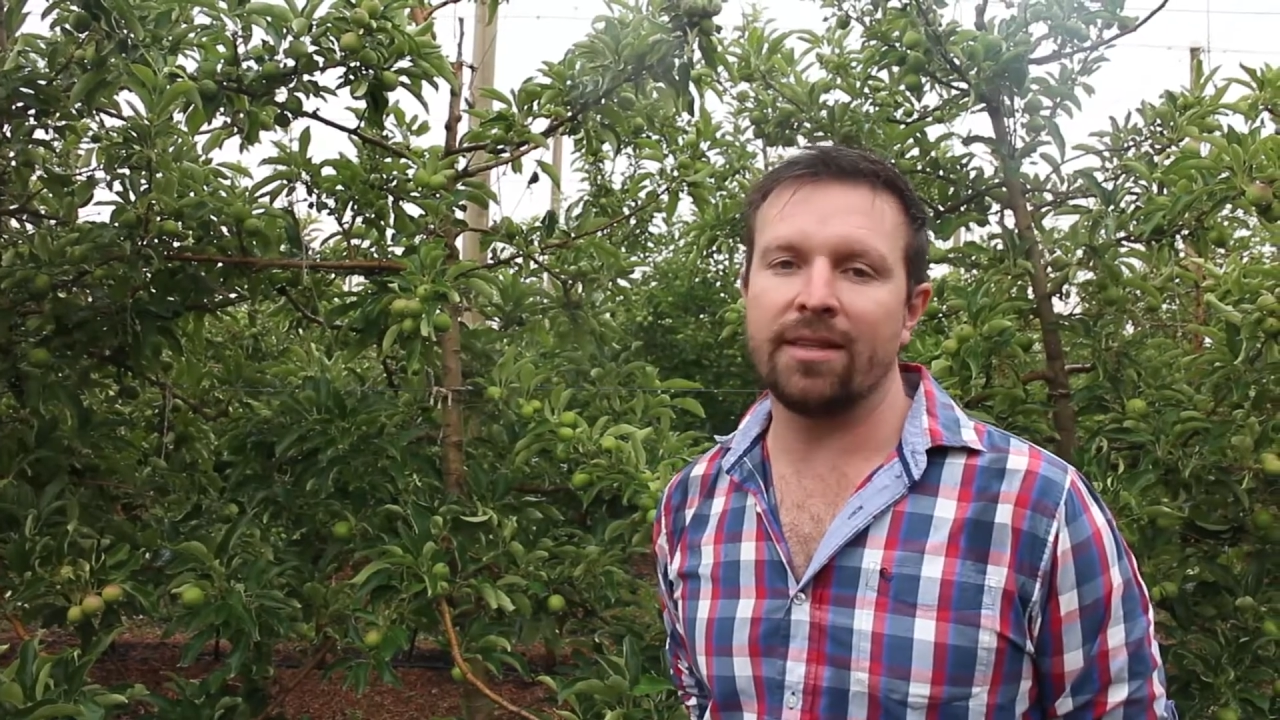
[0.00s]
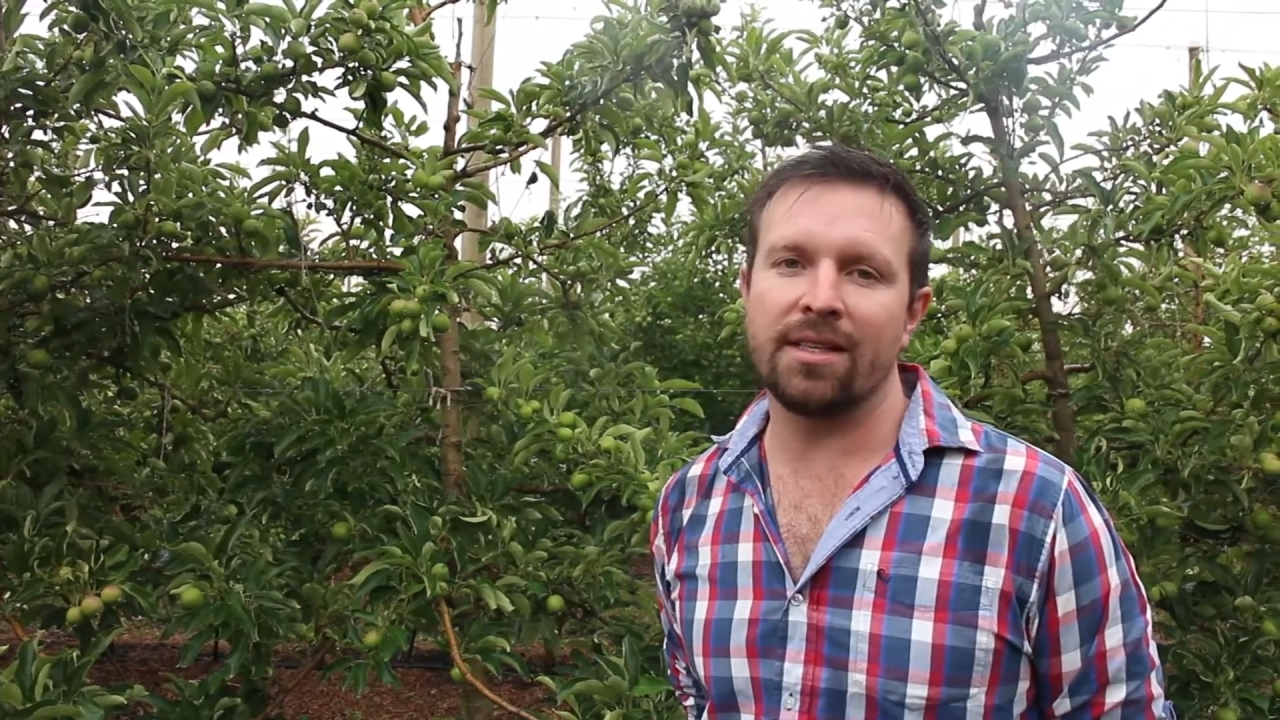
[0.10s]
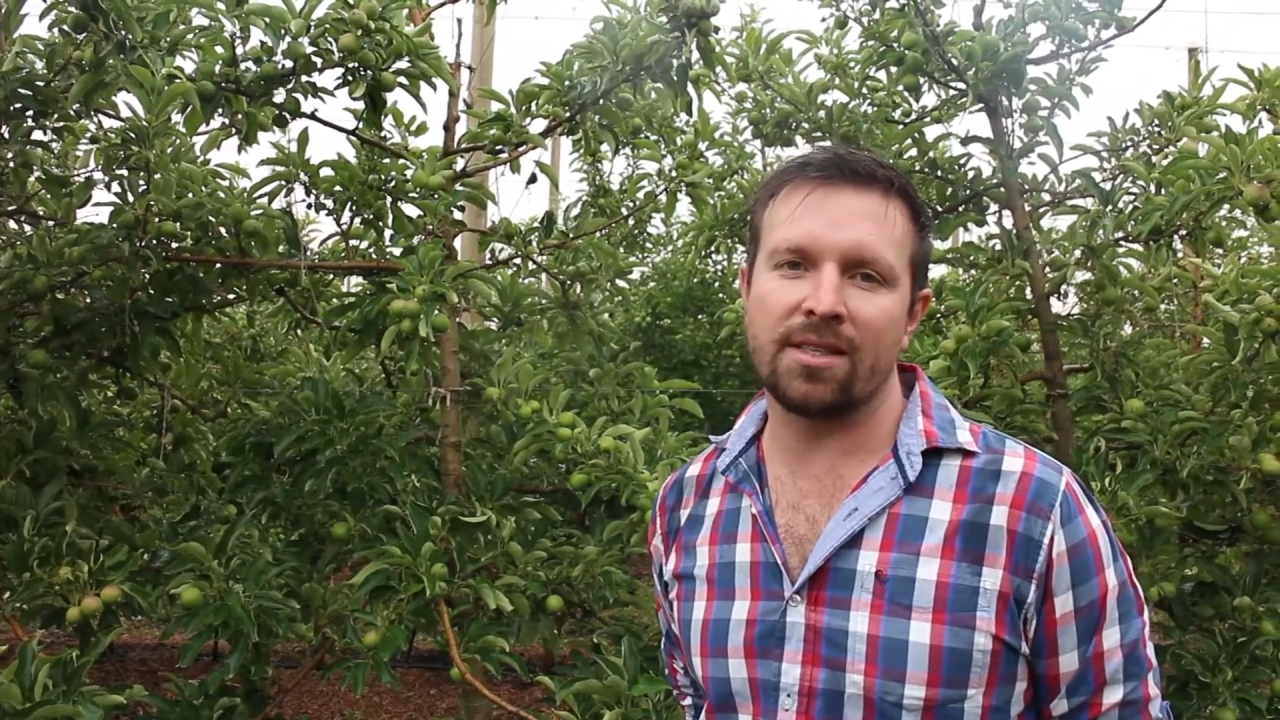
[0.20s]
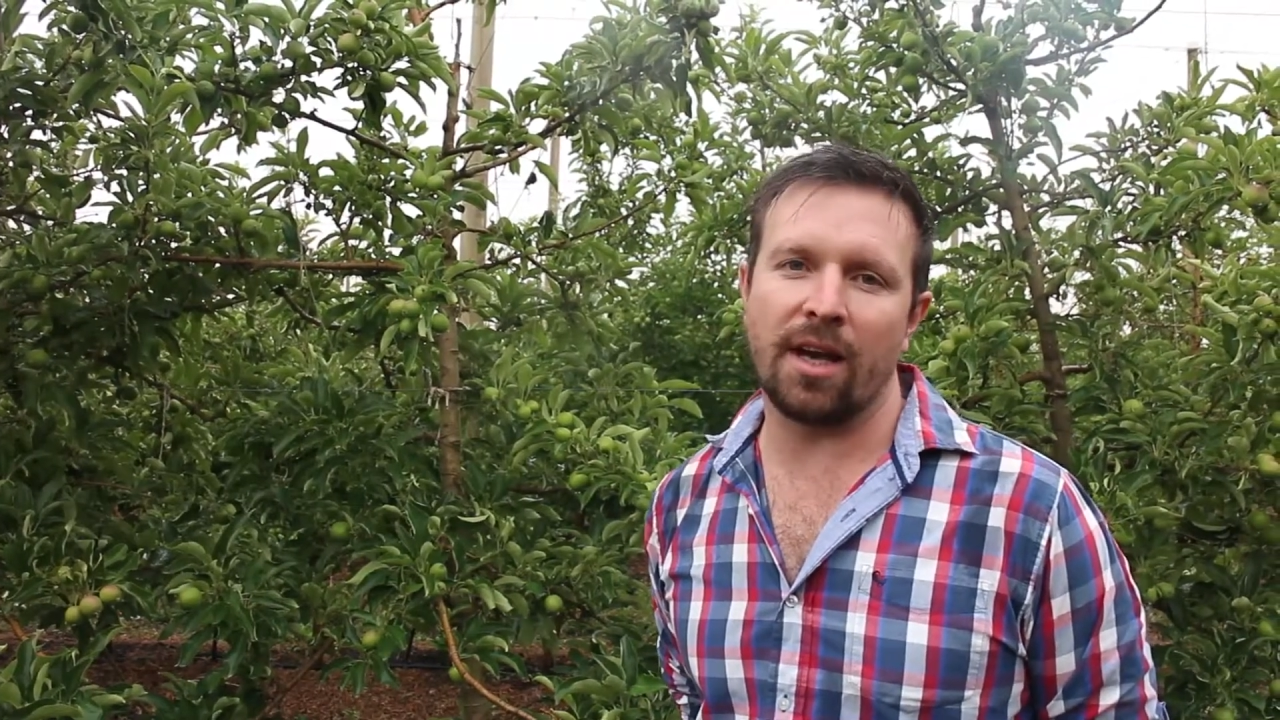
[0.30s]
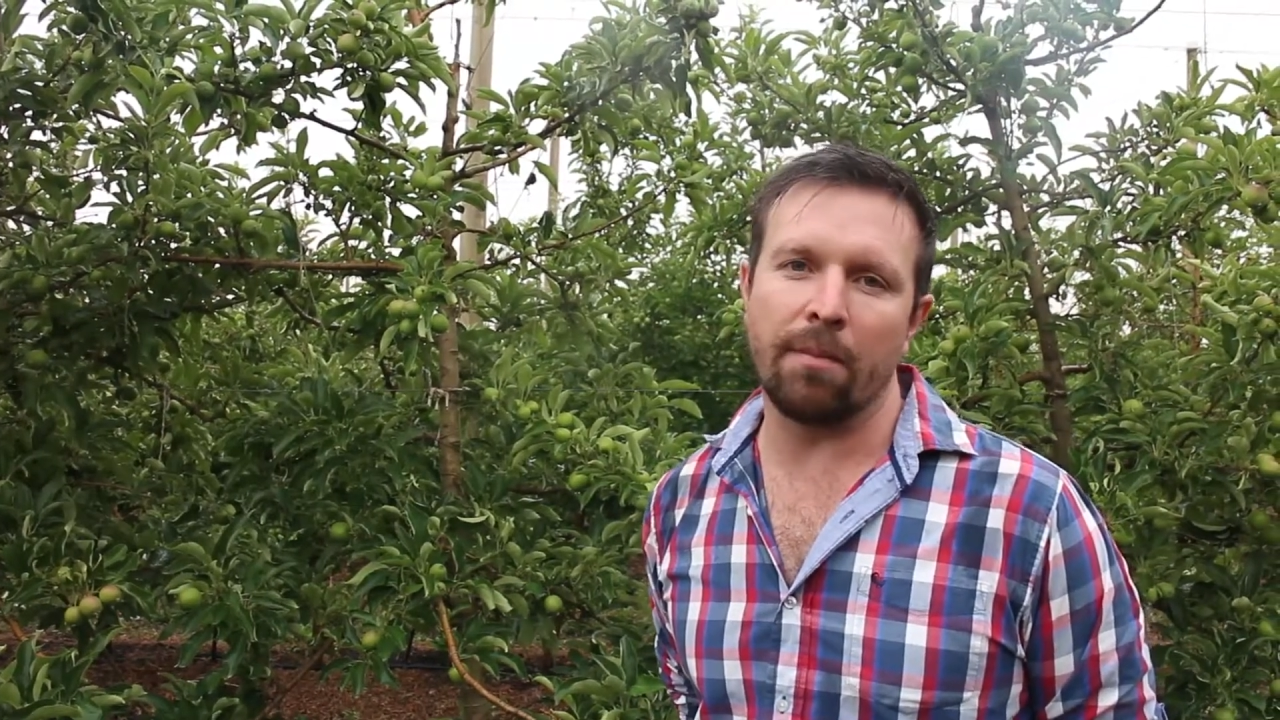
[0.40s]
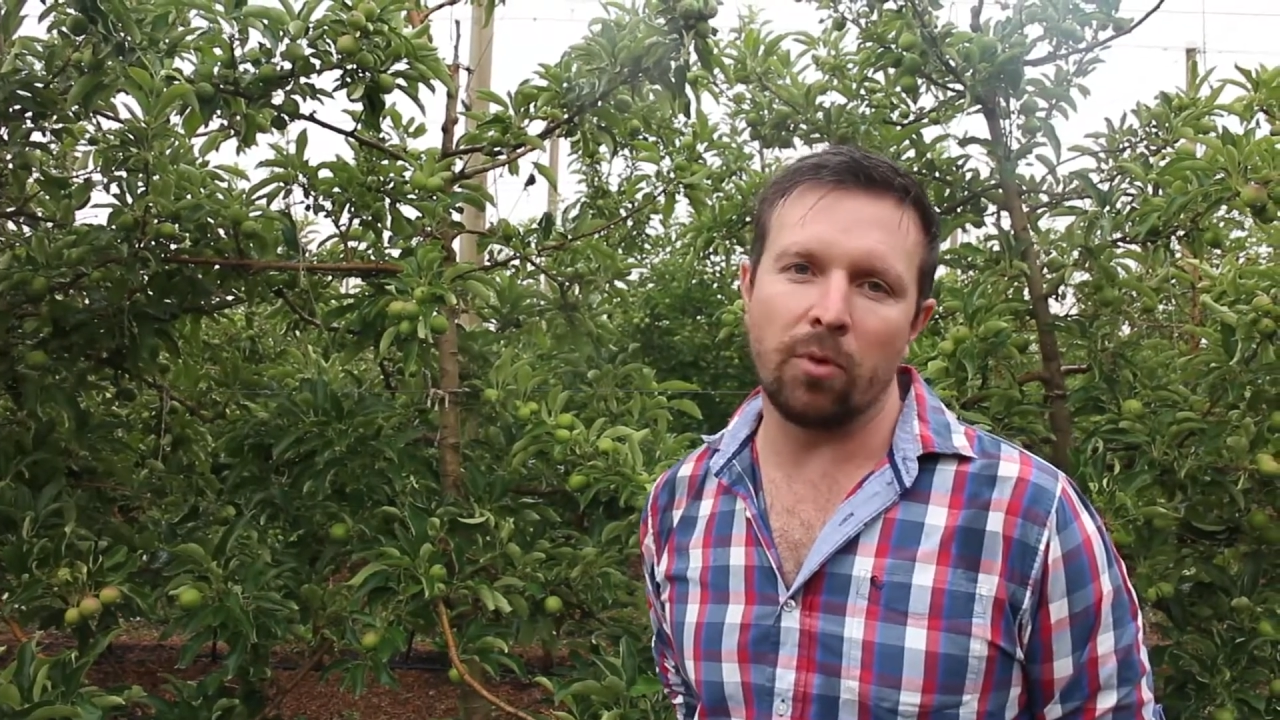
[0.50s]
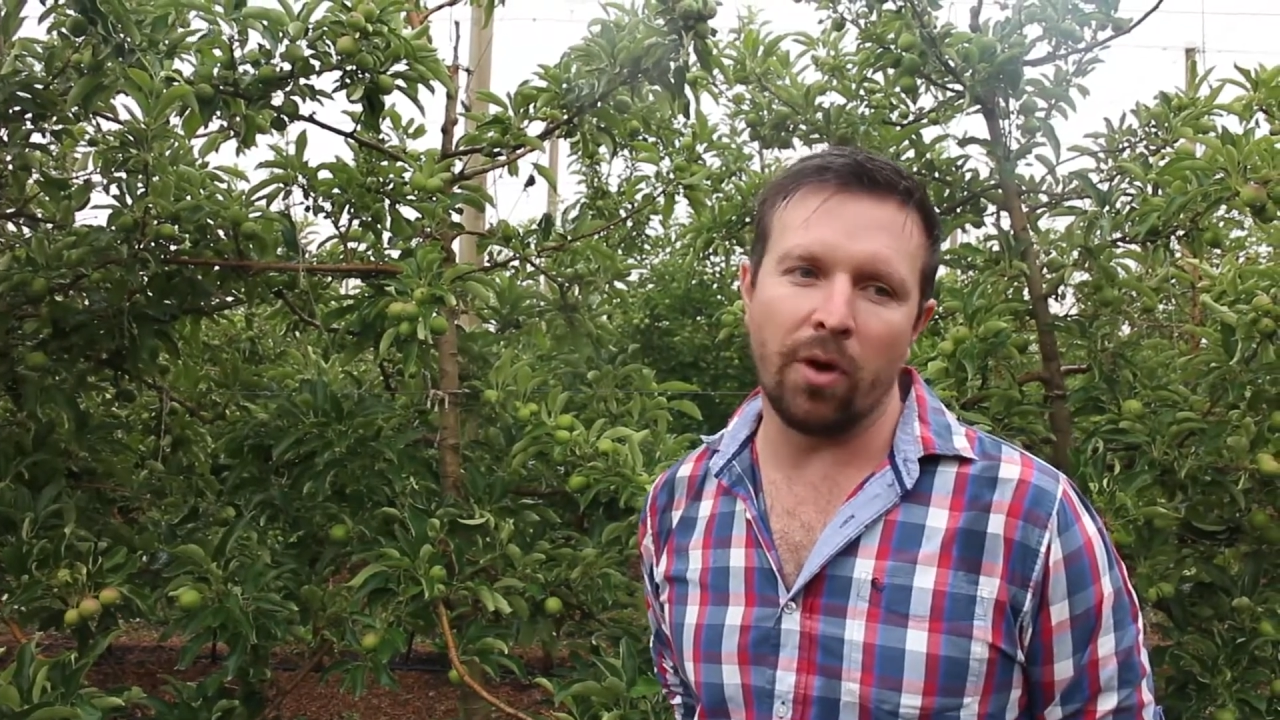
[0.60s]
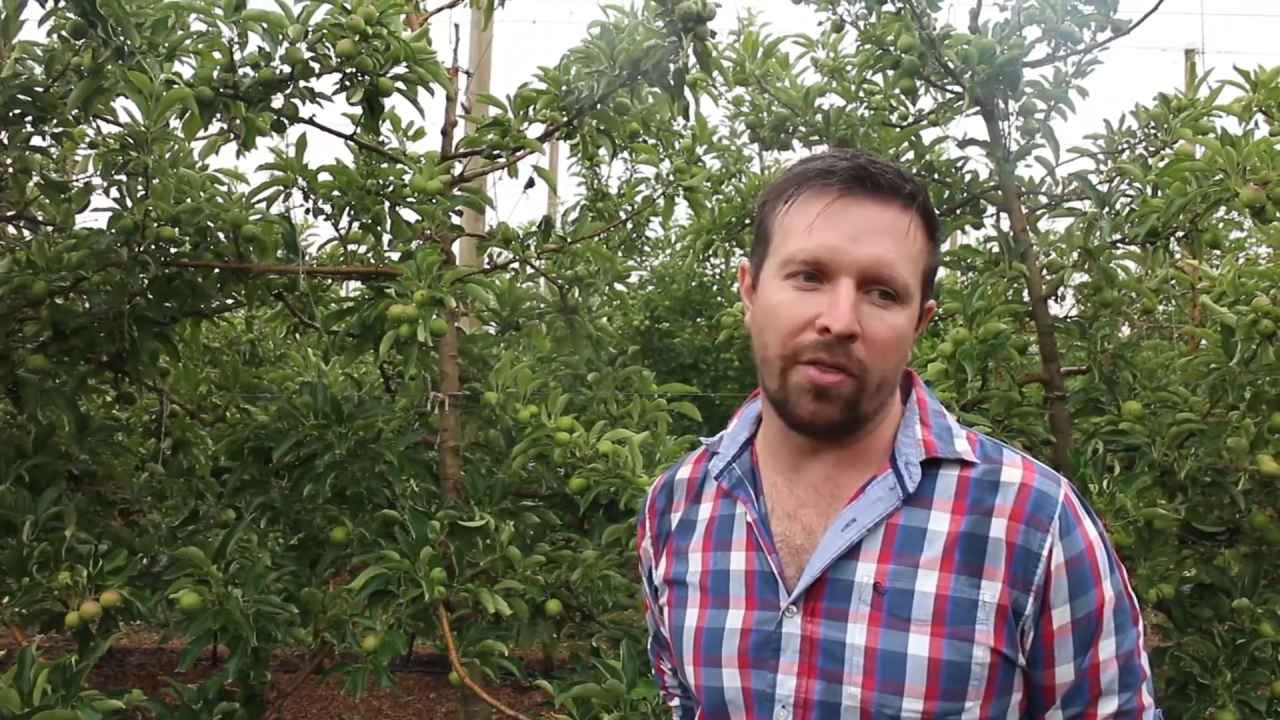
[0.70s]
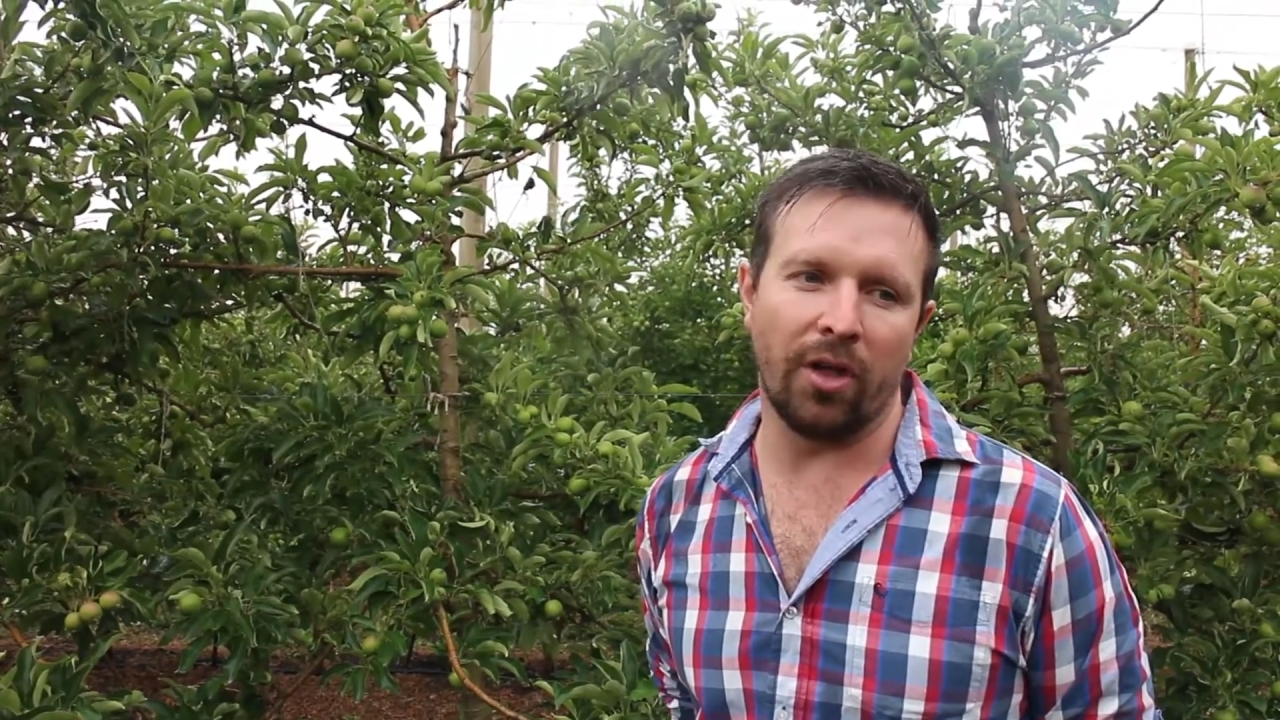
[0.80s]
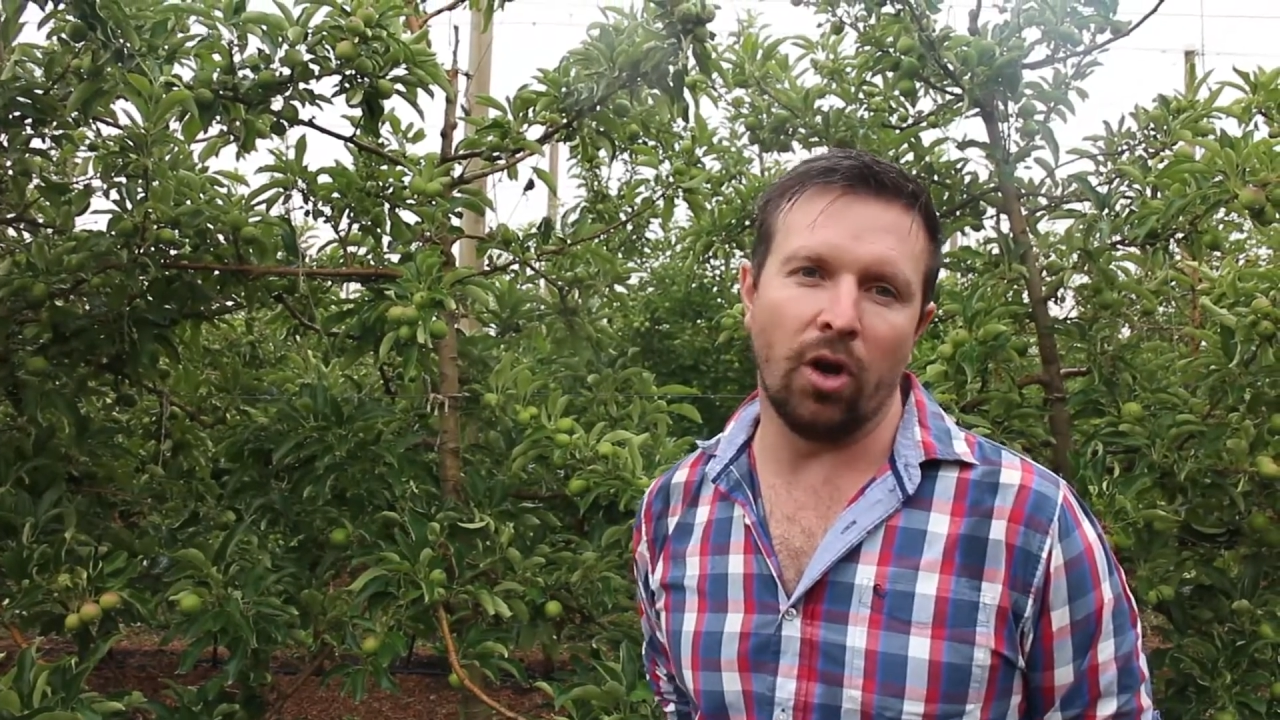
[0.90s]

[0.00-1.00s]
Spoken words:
nets come with